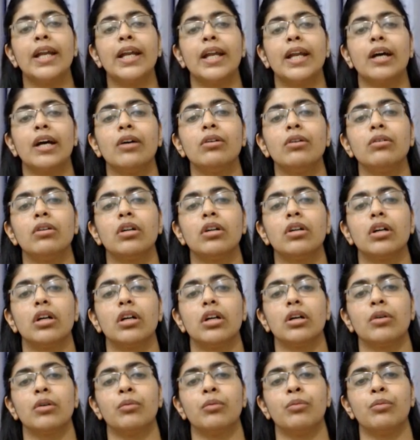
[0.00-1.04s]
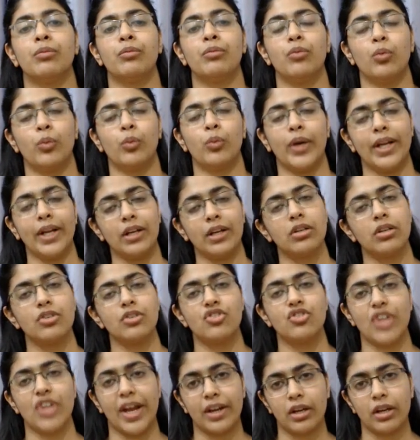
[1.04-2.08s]
Now when a
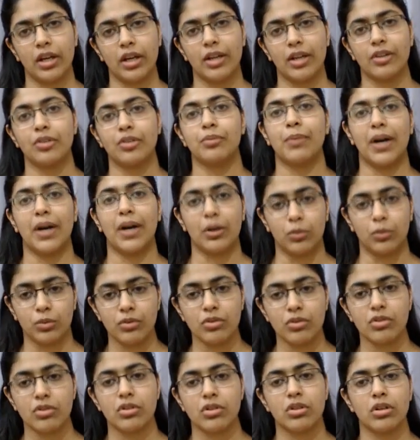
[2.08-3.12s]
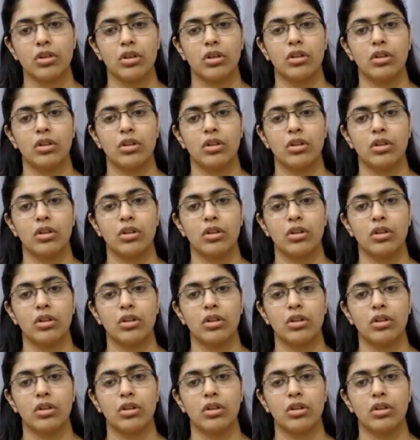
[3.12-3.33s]
check is bounced,